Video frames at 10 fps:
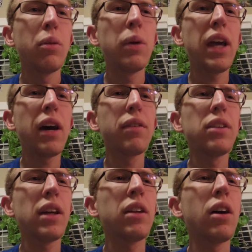We have the
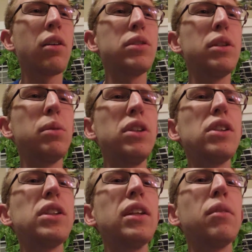technology, we
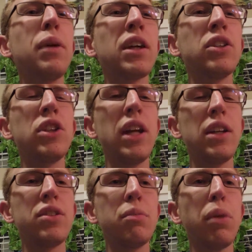just need to make a
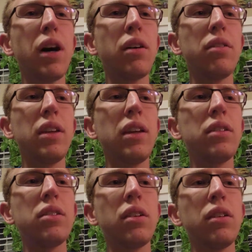change in policy
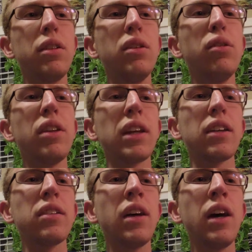and start using
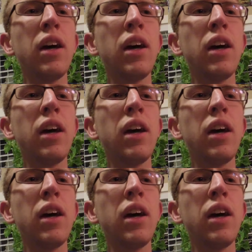it.